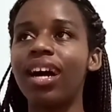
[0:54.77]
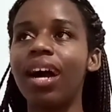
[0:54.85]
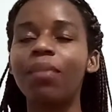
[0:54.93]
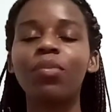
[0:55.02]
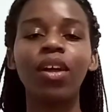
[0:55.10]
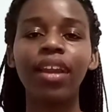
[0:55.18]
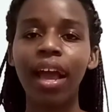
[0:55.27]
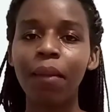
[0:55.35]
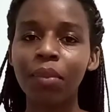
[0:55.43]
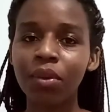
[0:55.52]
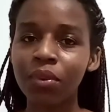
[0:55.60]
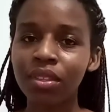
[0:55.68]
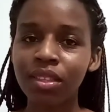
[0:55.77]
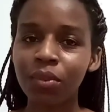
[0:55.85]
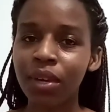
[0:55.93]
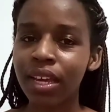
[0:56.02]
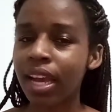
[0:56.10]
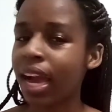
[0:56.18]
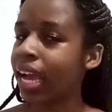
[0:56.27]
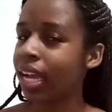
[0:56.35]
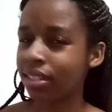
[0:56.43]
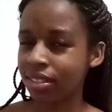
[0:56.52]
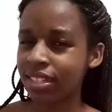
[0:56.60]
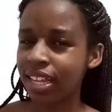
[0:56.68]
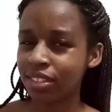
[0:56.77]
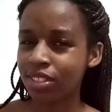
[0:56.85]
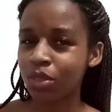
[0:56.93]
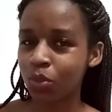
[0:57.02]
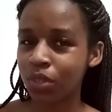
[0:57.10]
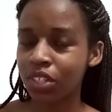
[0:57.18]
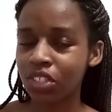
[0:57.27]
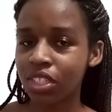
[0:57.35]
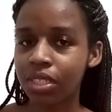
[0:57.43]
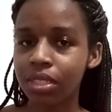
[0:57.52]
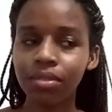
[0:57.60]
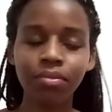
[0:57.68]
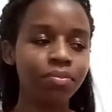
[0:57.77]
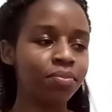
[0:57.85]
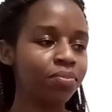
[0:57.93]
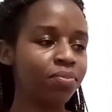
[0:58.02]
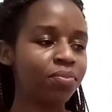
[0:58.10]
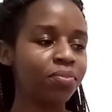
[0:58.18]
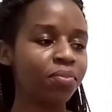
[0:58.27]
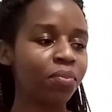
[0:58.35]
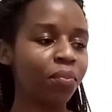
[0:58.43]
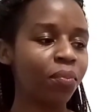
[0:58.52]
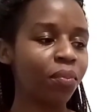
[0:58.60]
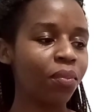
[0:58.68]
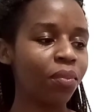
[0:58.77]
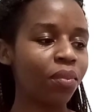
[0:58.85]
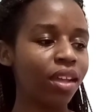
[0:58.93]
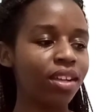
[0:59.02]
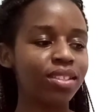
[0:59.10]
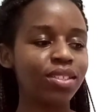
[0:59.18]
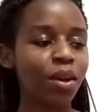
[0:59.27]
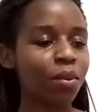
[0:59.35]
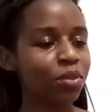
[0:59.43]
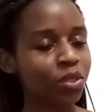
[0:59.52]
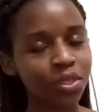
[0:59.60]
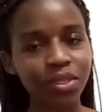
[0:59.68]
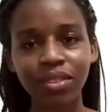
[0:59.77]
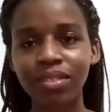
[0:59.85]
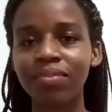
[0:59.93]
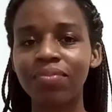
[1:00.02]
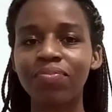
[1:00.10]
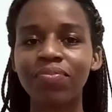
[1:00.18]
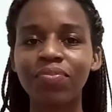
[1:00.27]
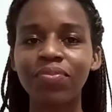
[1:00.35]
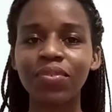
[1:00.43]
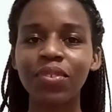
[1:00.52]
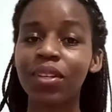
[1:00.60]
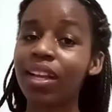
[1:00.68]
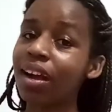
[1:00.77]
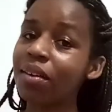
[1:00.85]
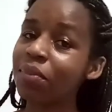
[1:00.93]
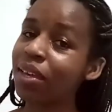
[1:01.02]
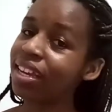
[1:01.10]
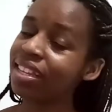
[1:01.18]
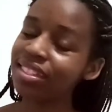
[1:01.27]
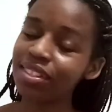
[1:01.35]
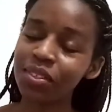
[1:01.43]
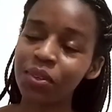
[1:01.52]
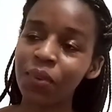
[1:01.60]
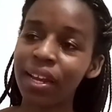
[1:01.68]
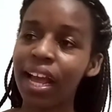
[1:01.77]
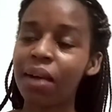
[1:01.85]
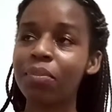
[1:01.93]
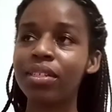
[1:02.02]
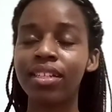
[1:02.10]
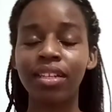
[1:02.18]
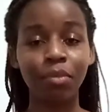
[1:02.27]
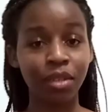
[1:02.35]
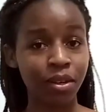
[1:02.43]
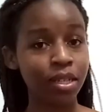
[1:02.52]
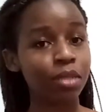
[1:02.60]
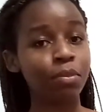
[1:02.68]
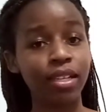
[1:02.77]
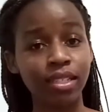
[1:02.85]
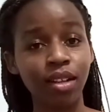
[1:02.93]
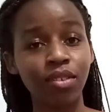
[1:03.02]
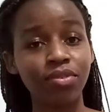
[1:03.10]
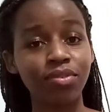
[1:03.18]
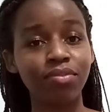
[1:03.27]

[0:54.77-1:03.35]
I'm not happy with the way I handled that situation. So I'm just gonna come here and tell you what happened and embarrass myself.